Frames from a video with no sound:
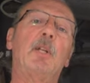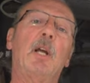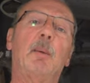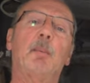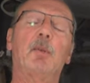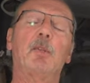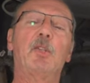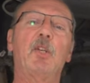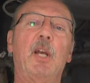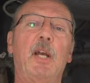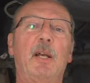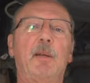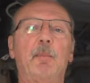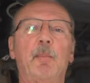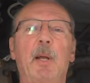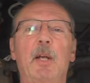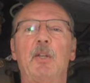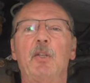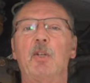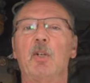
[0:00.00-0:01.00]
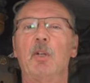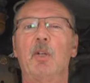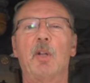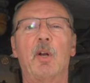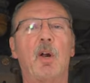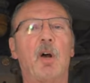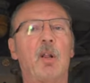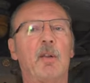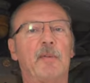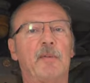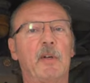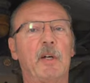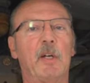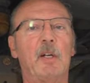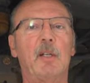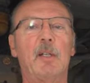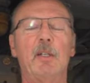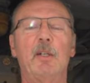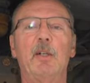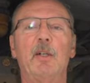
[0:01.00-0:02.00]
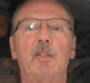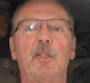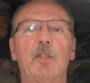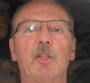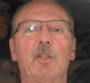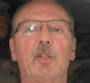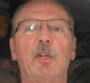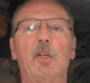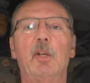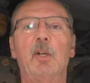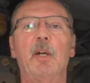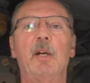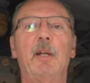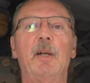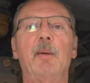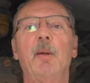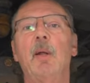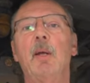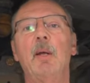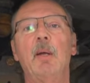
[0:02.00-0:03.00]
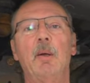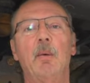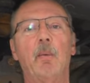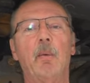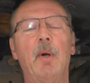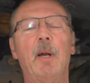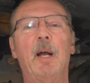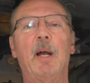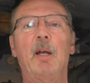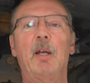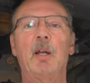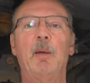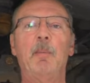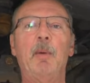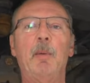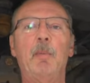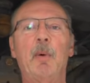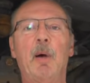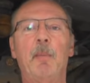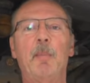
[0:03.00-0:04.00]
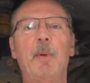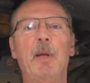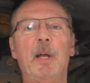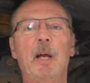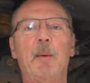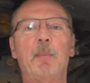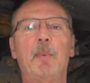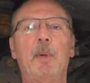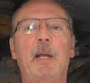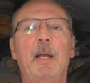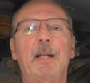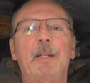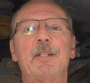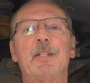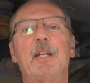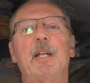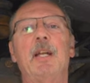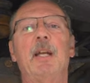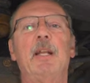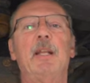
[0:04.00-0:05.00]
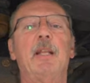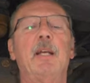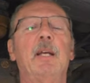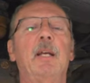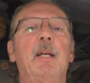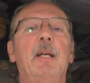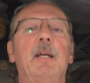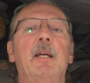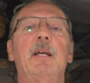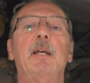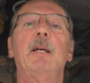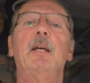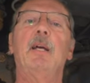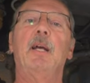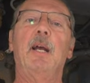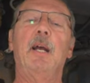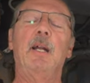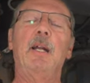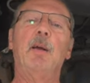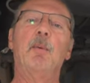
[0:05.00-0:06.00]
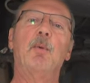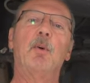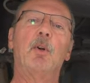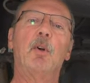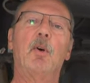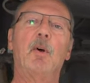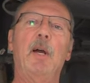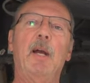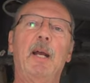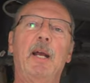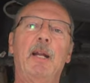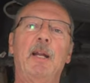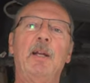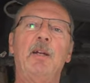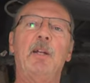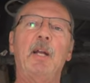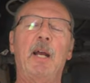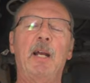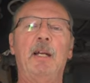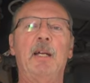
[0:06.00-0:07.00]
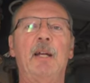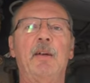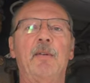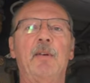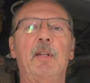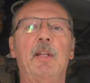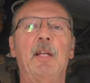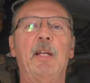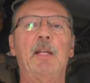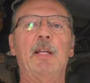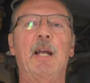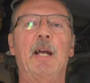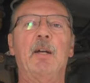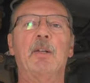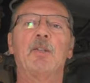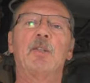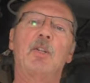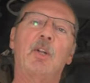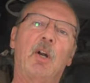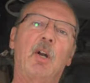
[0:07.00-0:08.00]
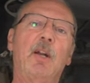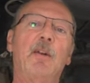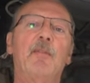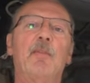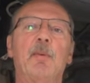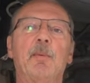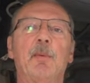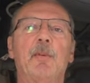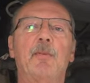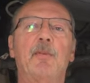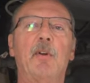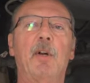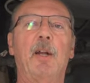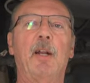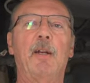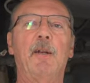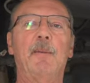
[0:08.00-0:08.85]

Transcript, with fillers: double check, make sure that all of our clearances are good, we're not going to be bumping up against anything, and then we'll go ahead and tighten everything down starting from the front.